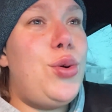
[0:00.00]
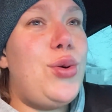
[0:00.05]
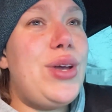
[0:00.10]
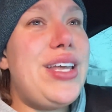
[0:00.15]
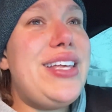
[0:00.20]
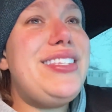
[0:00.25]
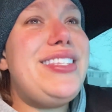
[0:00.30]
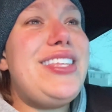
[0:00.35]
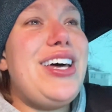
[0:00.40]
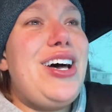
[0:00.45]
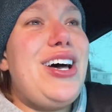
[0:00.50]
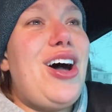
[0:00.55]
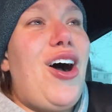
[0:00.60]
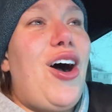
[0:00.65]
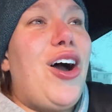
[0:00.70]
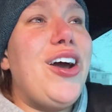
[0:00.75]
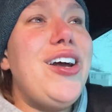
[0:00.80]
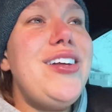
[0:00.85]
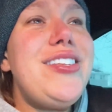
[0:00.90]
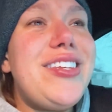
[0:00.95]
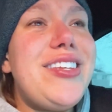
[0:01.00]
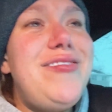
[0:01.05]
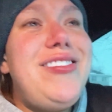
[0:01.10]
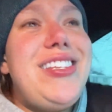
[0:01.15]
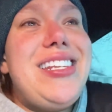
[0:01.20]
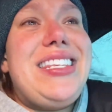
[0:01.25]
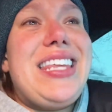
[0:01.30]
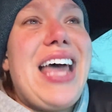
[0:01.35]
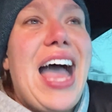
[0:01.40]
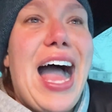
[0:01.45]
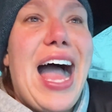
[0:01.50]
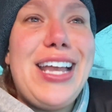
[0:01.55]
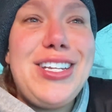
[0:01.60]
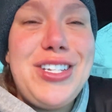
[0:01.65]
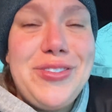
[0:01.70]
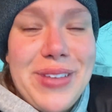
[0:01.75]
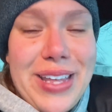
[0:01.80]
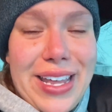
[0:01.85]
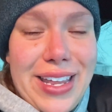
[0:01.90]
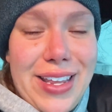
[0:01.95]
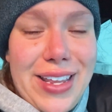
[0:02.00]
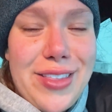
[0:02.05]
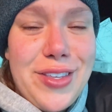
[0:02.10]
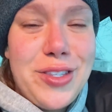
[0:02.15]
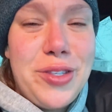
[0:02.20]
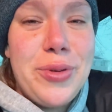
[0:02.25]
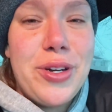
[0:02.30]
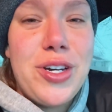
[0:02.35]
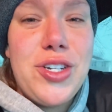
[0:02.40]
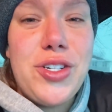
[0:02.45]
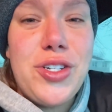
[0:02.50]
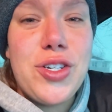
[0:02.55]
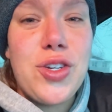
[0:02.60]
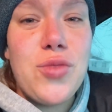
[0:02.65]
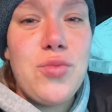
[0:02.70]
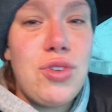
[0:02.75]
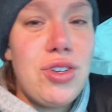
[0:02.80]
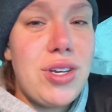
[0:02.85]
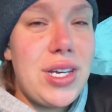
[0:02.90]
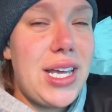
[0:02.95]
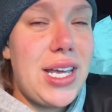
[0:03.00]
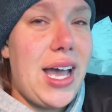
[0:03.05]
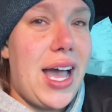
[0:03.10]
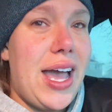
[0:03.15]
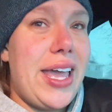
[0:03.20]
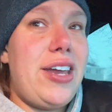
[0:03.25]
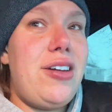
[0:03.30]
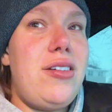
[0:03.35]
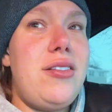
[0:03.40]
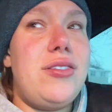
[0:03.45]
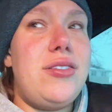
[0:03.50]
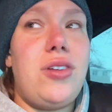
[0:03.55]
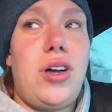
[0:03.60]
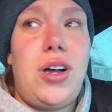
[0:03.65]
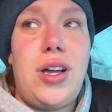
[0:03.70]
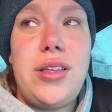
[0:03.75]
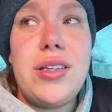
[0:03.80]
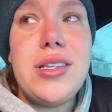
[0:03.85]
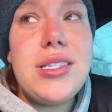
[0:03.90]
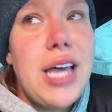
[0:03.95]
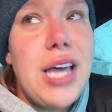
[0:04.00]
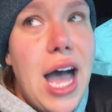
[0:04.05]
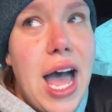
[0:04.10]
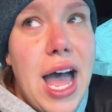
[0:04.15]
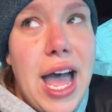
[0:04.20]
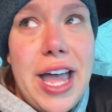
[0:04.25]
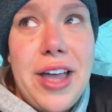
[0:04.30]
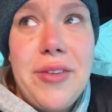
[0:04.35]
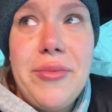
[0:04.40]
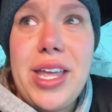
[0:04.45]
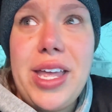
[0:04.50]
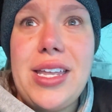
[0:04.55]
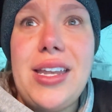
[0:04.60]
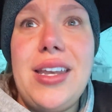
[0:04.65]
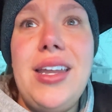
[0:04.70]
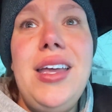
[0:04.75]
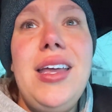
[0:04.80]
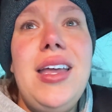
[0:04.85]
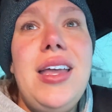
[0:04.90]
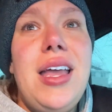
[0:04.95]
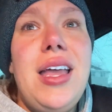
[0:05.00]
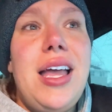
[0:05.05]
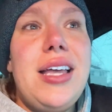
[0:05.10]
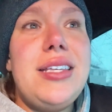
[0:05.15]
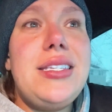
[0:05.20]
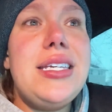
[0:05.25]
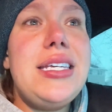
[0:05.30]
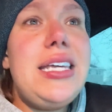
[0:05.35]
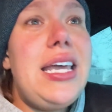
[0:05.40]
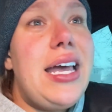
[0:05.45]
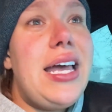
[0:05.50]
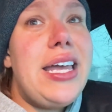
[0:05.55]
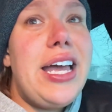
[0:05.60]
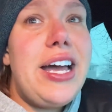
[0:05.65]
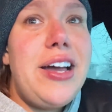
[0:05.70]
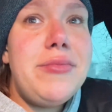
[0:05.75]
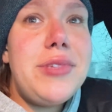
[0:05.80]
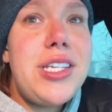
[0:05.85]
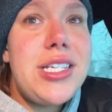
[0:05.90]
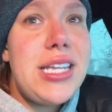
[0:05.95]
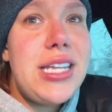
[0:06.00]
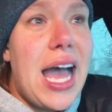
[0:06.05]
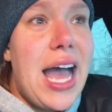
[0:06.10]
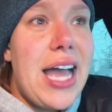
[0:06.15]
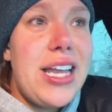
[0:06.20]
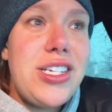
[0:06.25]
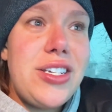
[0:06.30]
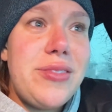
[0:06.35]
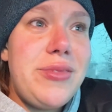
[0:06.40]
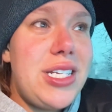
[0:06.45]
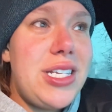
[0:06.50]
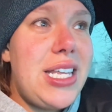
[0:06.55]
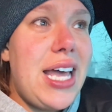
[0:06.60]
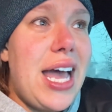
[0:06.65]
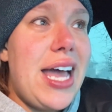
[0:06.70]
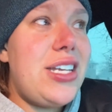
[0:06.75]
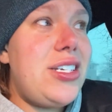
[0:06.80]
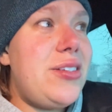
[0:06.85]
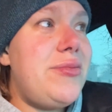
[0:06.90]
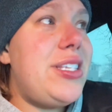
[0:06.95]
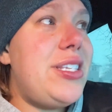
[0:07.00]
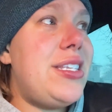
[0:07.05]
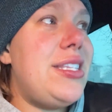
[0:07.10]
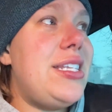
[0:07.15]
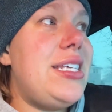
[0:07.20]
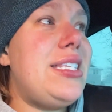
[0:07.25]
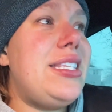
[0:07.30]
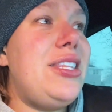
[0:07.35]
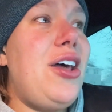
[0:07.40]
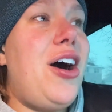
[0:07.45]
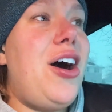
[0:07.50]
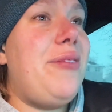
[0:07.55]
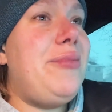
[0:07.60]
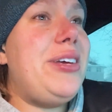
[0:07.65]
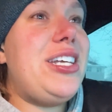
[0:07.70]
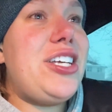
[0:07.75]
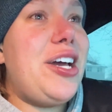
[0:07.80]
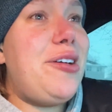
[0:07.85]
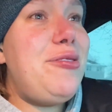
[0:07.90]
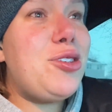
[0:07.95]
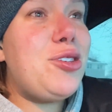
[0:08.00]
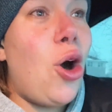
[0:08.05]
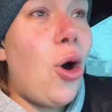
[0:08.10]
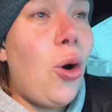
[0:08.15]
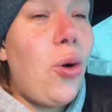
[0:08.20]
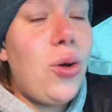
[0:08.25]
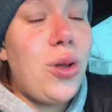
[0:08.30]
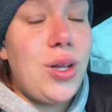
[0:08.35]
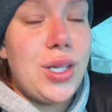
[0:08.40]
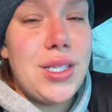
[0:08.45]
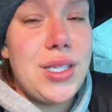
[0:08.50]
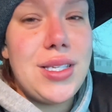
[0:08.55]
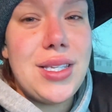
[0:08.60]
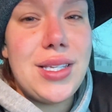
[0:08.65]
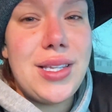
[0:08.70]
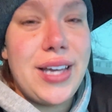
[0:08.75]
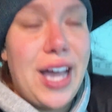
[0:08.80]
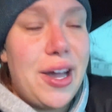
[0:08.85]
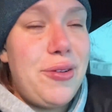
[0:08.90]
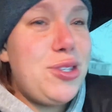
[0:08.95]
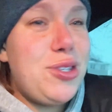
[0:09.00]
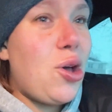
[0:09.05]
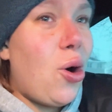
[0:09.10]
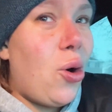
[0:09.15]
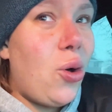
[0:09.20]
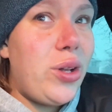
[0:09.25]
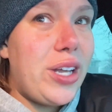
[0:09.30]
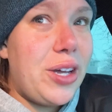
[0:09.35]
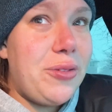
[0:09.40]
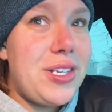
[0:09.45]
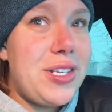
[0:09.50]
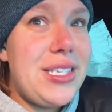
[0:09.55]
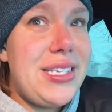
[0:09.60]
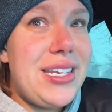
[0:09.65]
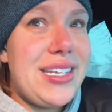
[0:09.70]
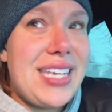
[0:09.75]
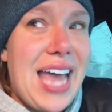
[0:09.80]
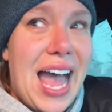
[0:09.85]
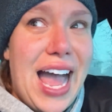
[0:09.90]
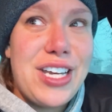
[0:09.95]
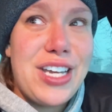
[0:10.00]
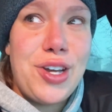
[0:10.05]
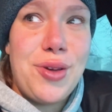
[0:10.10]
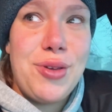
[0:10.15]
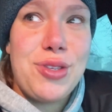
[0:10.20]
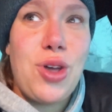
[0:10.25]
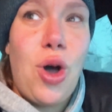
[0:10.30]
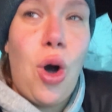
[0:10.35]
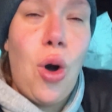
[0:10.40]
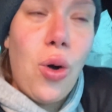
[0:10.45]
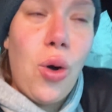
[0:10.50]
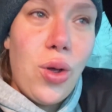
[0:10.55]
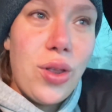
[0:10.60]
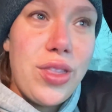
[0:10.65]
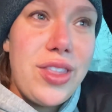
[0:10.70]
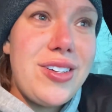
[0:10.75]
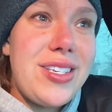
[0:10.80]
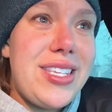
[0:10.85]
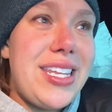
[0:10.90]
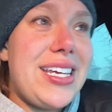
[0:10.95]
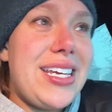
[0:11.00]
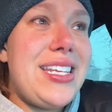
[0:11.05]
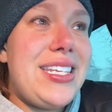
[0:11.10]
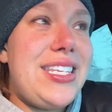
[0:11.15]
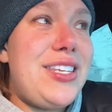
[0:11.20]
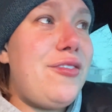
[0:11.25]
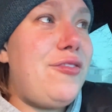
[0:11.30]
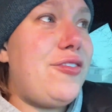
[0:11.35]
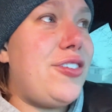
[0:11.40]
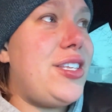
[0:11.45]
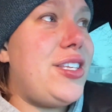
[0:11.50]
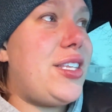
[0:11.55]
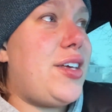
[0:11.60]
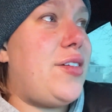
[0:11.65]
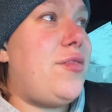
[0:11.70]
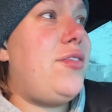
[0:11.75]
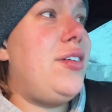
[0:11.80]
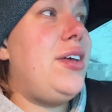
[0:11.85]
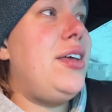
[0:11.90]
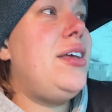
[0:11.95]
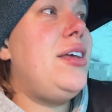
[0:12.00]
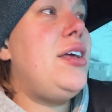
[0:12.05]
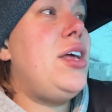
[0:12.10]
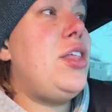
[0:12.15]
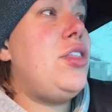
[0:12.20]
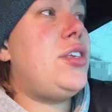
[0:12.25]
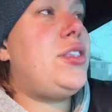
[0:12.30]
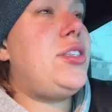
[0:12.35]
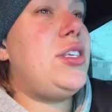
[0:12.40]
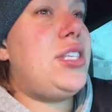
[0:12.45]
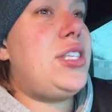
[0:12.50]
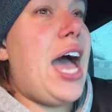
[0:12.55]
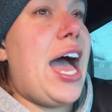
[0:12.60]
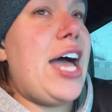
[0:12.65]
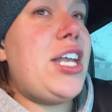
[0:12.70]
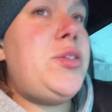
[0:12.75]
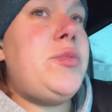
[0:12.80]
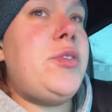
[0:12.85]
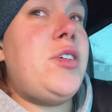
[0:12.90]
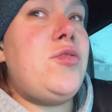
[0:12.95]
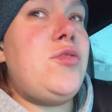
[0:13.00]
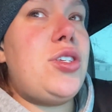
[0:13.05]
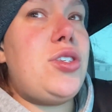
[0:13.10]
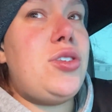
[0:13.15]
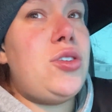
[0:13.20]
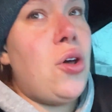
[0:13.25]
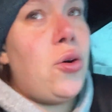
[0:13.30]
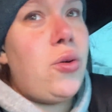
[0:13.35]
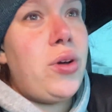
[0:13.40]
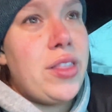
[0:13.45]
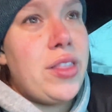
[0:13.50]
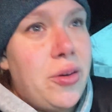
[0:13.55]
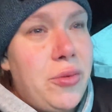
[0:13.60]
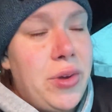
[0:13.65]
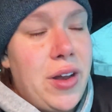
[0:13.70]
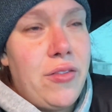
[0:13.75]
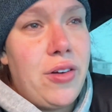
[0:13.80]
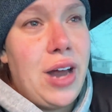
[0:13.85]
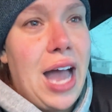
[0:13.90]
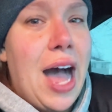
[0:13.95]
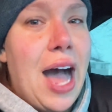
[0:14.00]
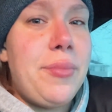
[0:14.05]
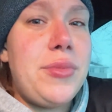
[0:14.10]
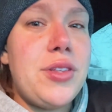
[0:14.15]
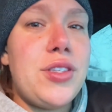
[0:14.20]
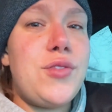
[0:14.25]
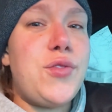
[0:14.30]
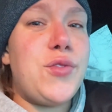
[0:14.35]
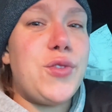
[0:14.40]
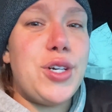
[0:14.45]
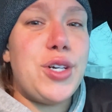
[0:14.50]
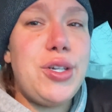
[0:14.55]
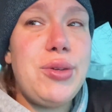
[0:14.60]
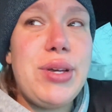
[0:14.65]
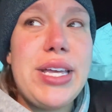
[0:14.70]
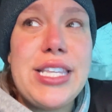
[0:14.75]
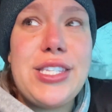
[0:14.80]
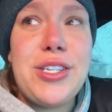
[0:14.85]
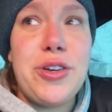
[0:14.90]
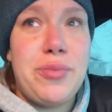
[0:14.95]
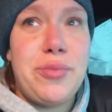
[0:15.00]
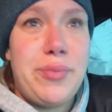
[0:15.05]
is the arts of detachment. And in the spiritual community, I hear this all the time, and I was like, yeah, I'm detached, and this and this. Nah, bitch, I was cold. Like, I was cold. I wasn't detached. I was cold. There's like a difference of this detachment of just knowing that whatever happens for you is your